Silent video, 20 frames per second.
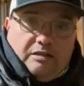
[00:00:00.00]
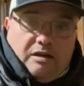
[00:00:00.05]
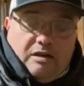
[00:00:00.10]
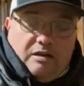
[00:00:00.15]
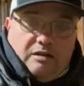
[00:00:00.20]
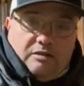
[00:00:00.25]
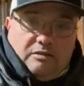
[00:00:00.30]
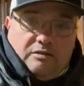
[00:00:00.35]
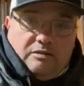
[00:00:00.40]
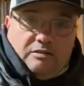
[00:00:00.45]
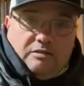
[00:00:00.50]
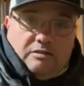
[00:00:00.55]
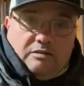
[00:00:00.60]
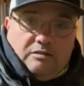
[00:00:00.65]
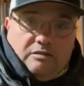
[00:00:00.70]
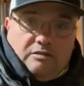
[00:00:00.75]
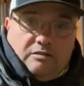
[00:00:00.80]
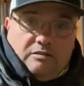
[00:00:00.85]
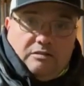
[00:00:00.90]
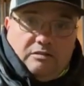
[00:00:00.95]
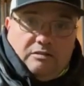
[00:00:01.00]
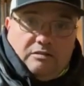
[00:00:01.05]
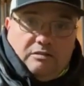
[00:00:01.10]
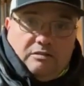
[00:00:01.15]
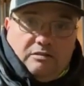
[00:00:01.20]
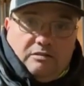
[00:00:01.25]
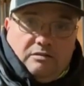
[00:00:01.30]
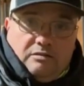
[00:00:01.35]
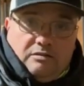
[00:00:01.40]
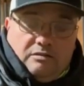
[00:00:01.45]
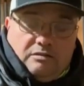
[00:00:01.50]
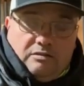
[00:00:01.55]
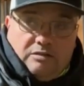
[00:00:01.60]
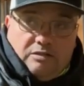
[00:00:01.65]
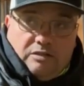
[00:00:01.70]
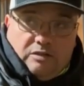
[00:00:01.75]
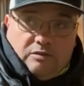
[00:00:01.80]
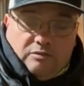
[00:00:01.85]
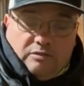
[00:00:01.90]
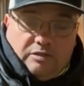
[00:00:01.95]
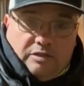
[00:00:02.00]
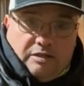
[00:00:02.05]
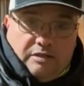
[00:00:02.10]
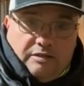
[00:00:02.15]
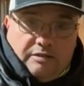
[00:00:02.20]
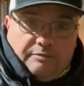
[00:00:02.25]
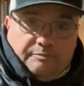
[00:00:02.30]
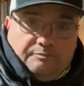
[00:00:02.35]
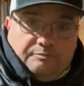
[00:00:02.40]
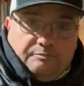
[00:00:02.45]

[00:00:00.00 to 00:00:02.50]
hard jolt on